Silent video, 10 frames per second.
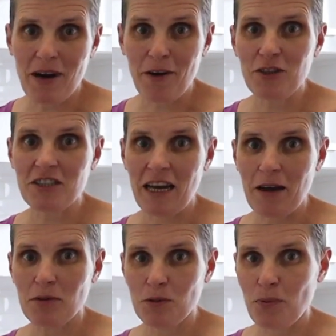I have to say
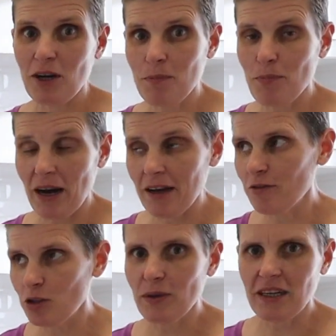I was pretty
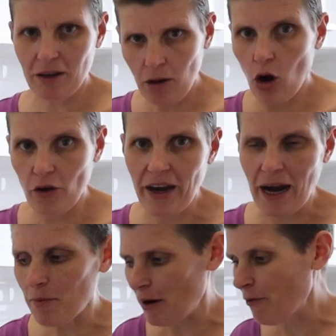brave doing it on
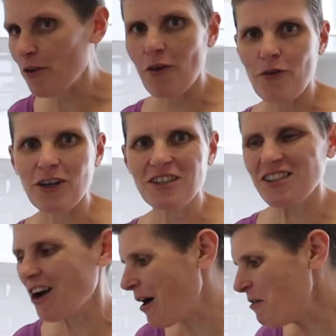camera for the first
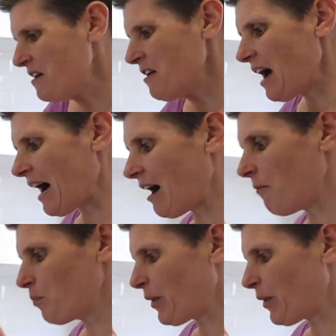time.